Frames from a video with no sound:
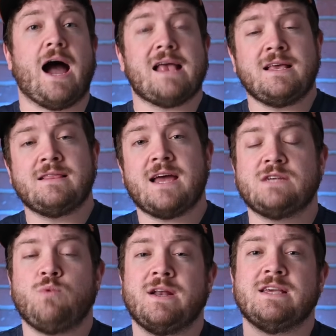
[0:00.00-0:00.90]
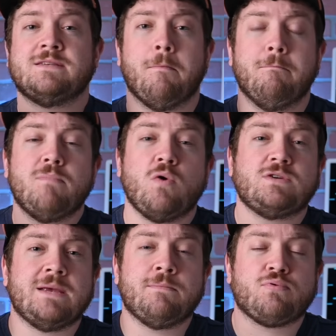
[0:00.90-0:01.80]
I think that is what is
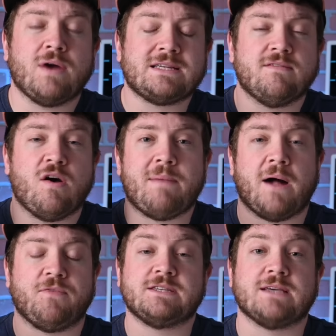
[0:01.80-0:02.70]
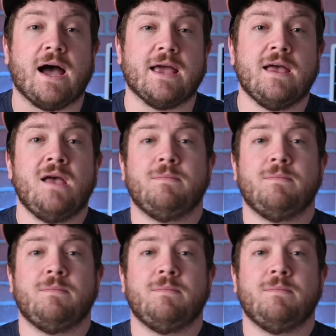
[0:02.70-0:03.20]
most impressive about this guy